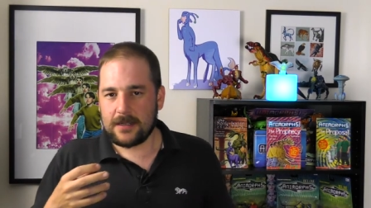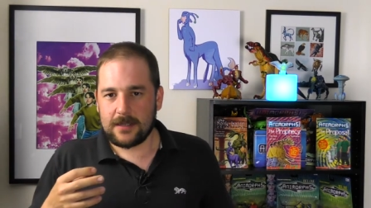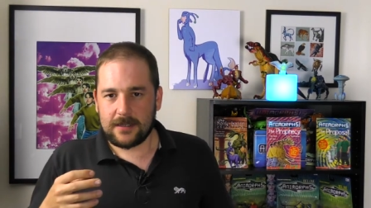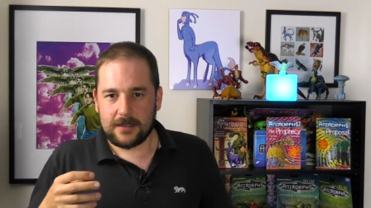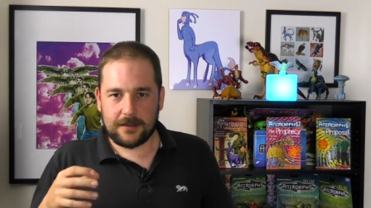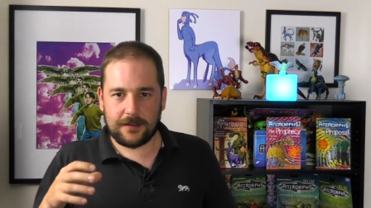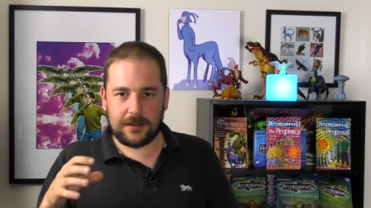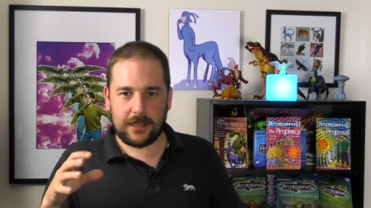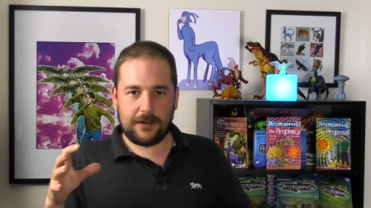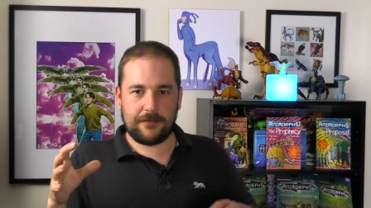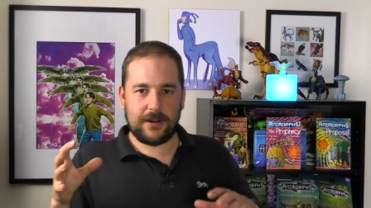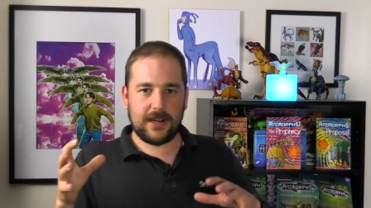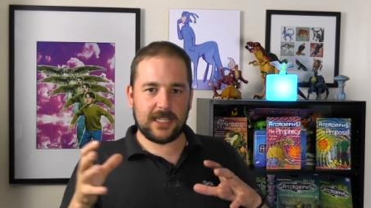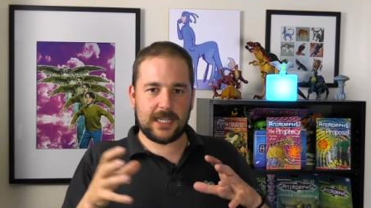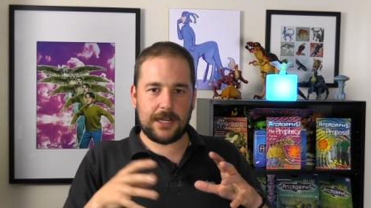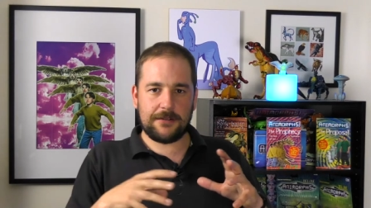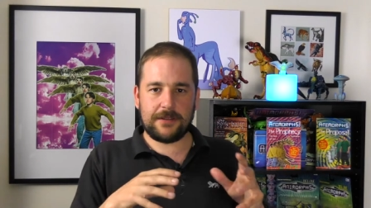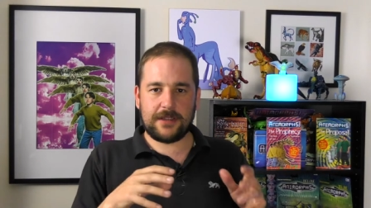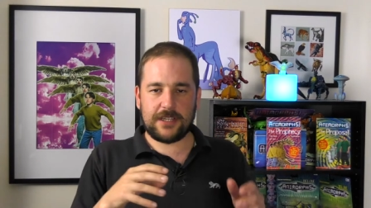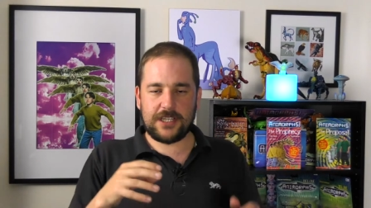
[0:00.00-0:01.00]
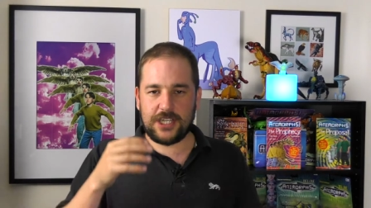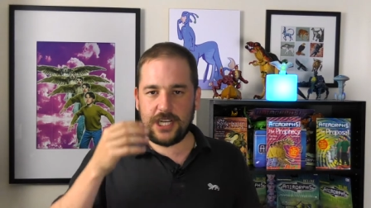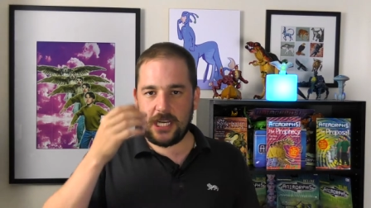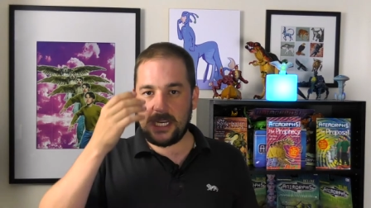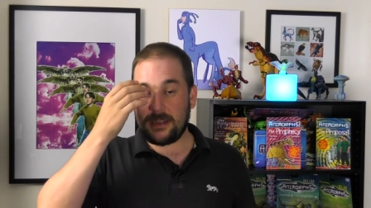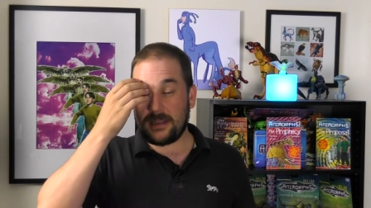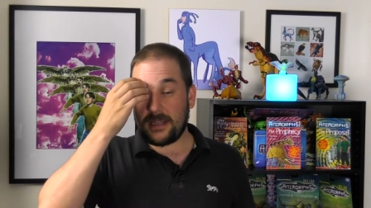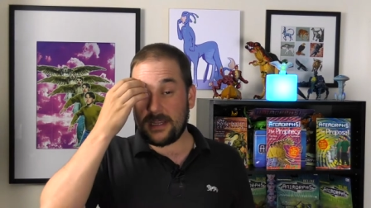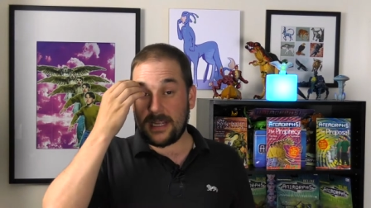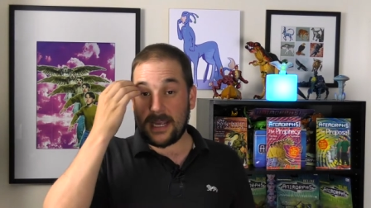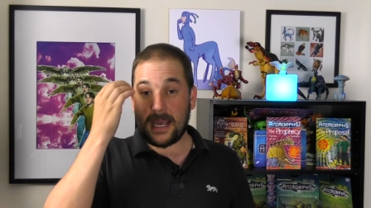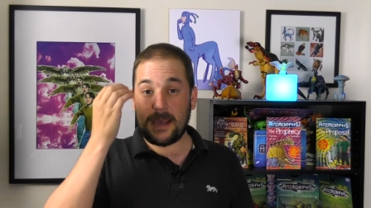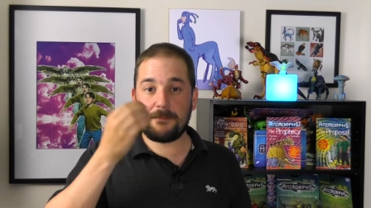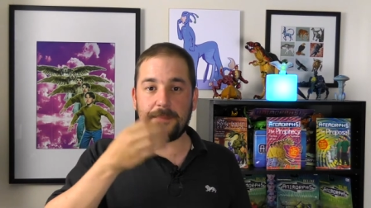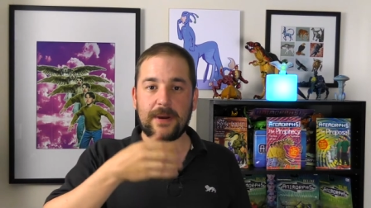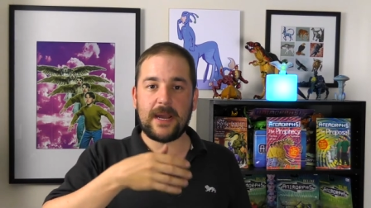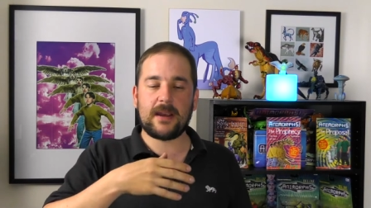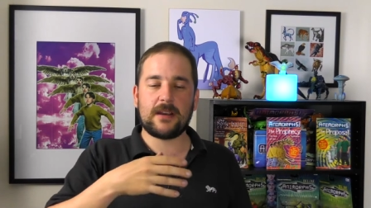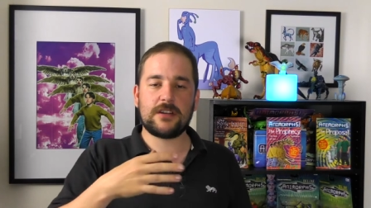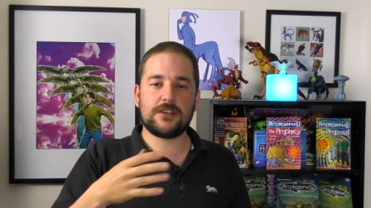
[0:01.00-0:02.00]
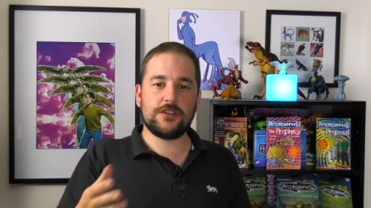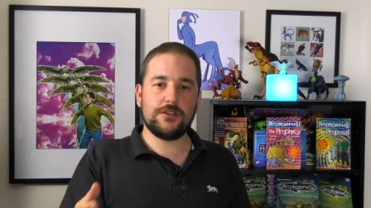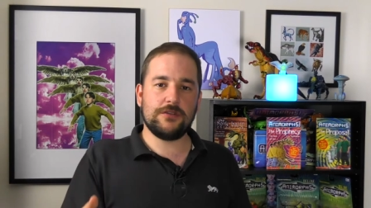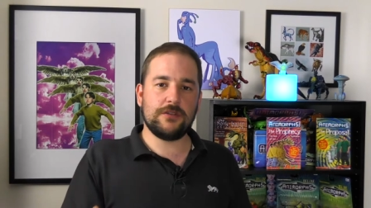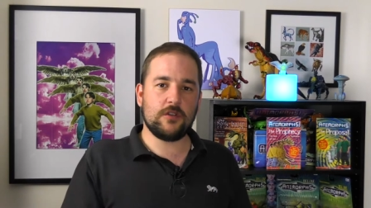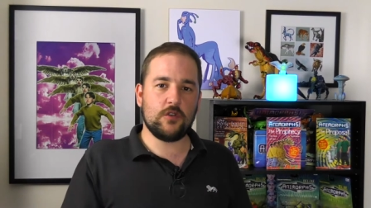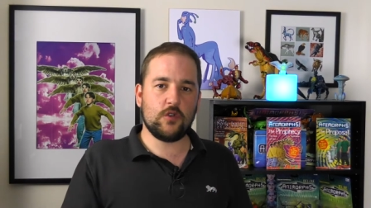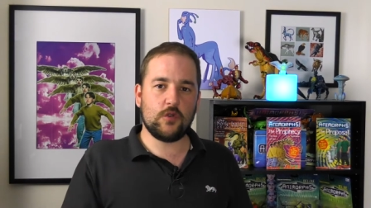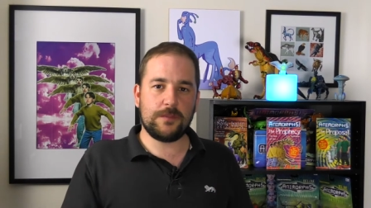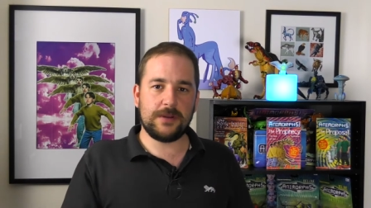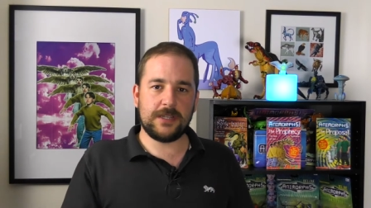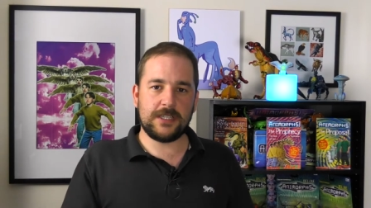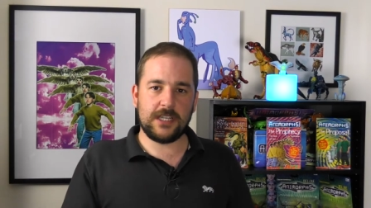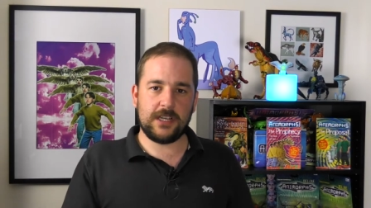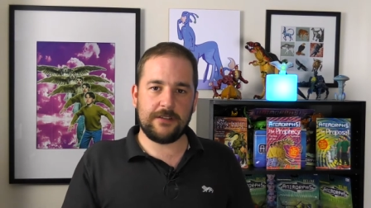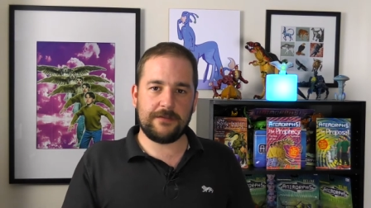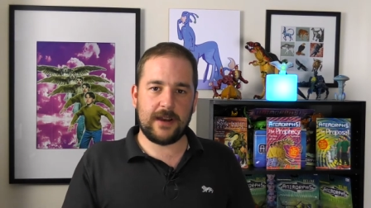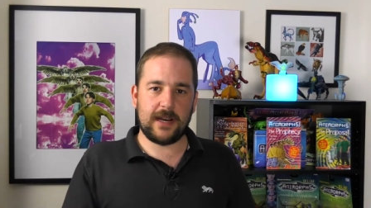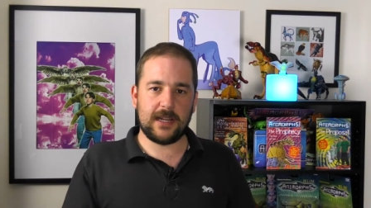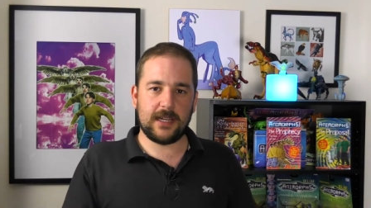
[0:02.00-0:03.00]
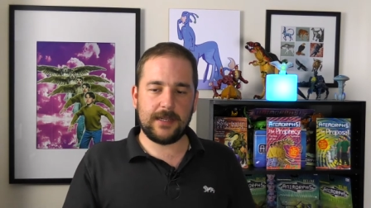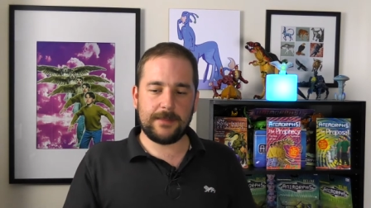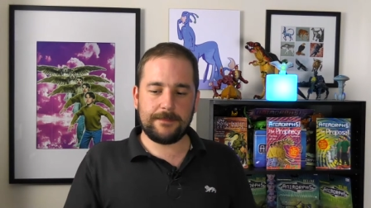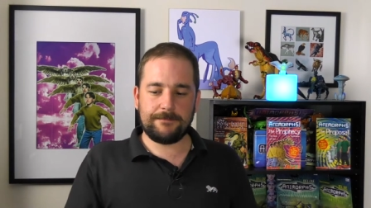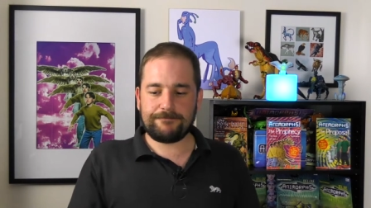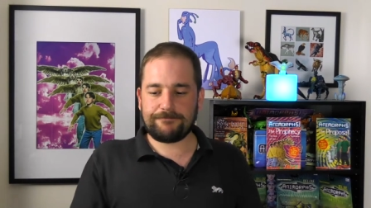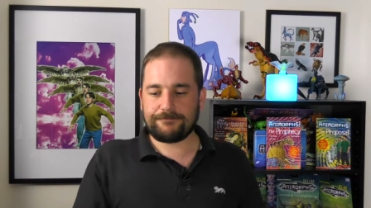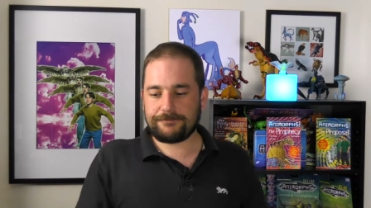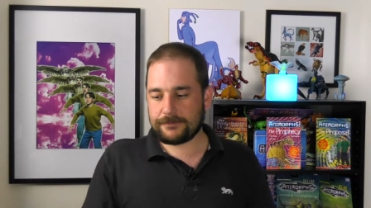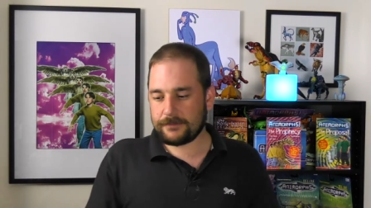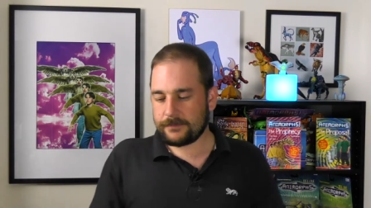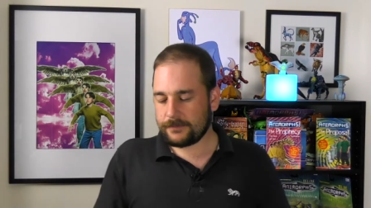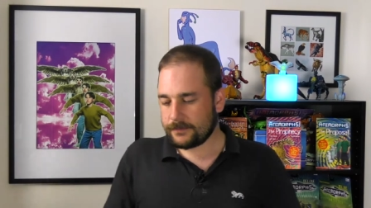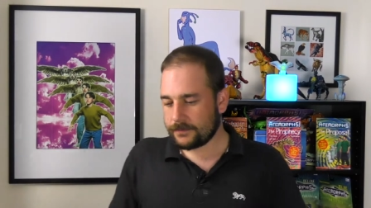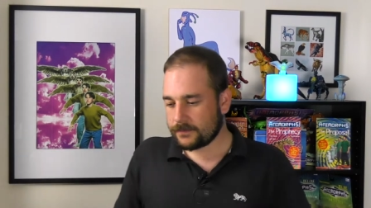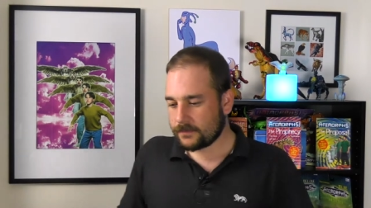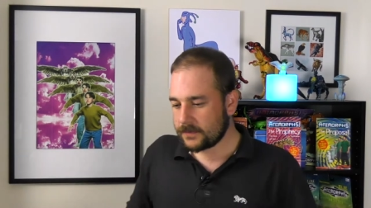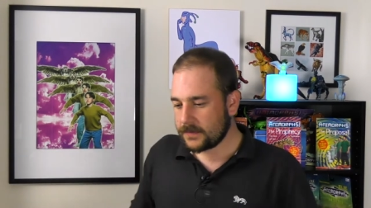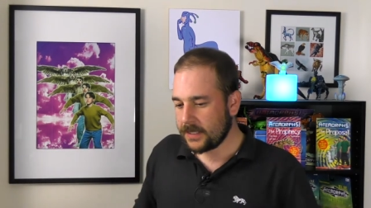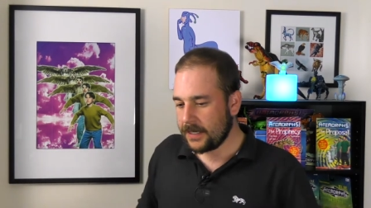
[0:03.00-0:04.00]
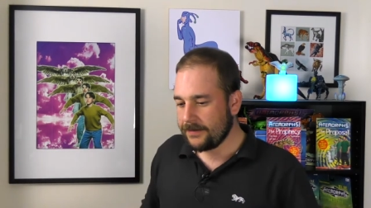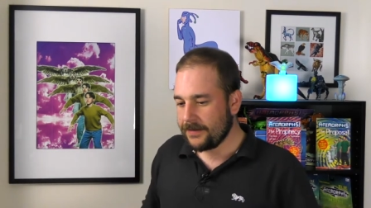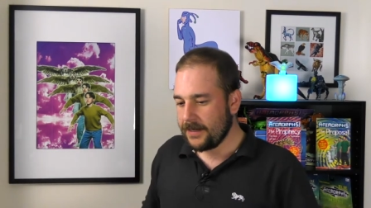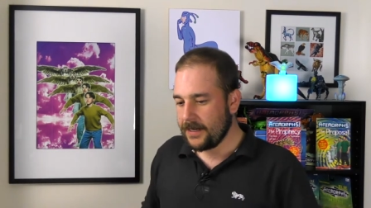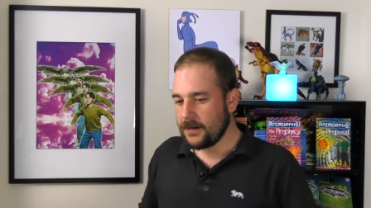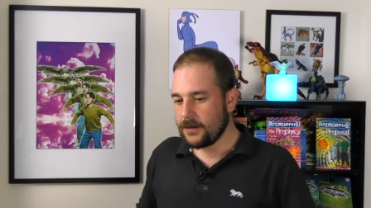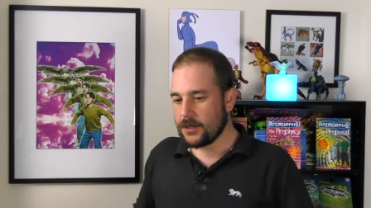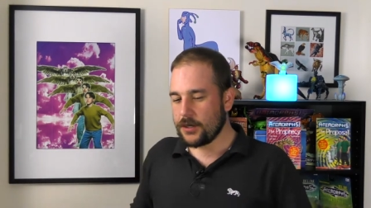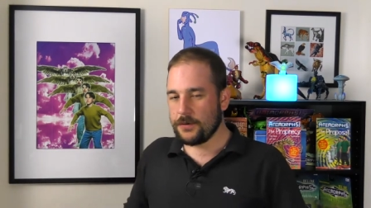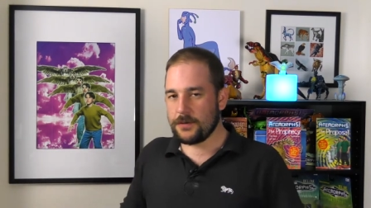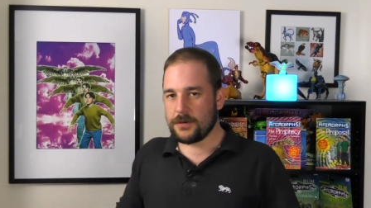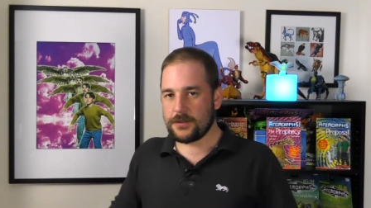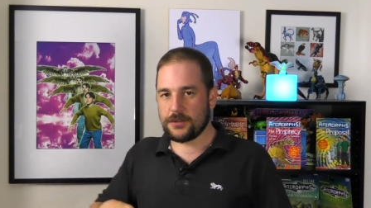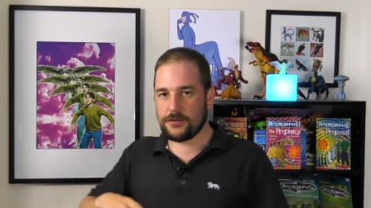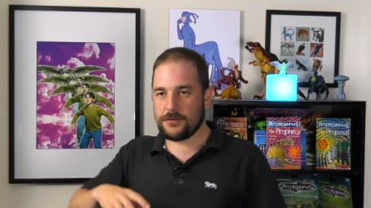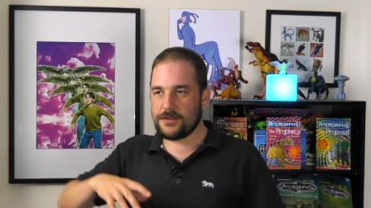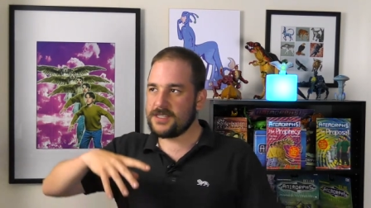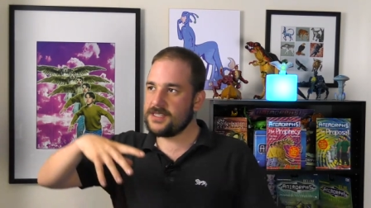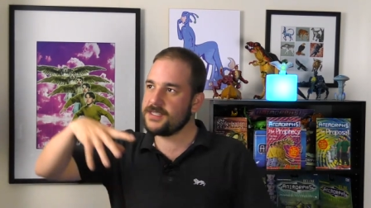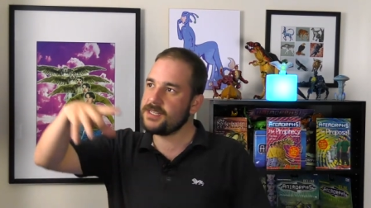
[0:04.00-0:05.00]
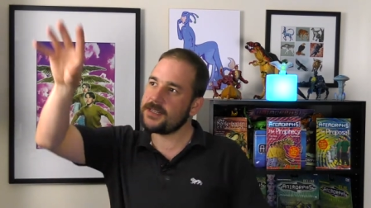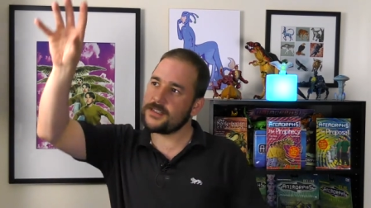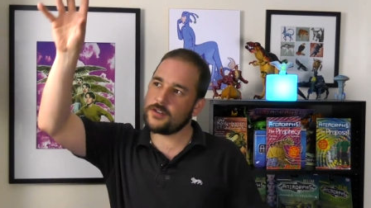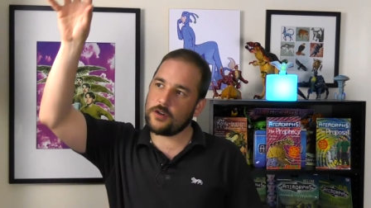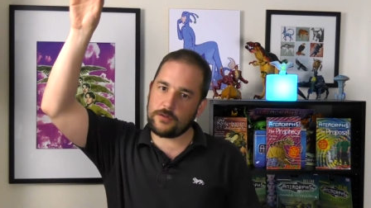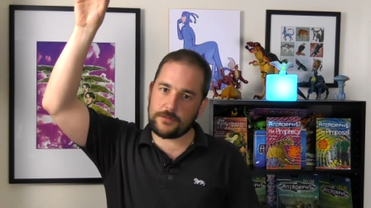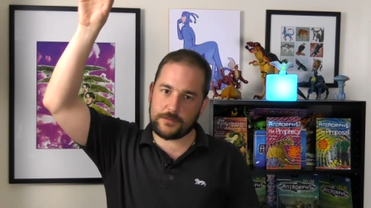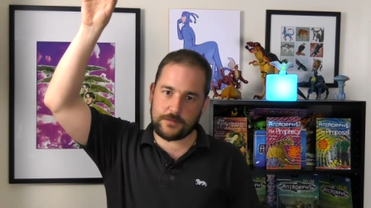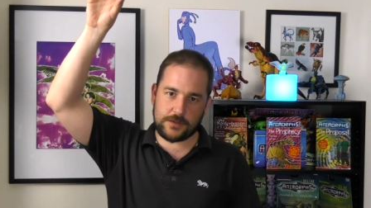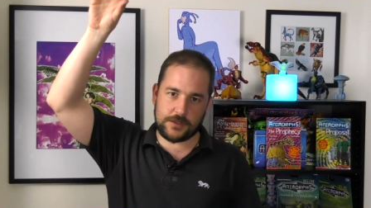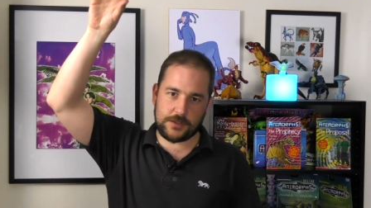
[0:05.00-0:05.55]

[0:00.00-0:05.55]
So they arrange that with the Chee, and then they head back to the Hork-Bajir Valley, and they are going to set off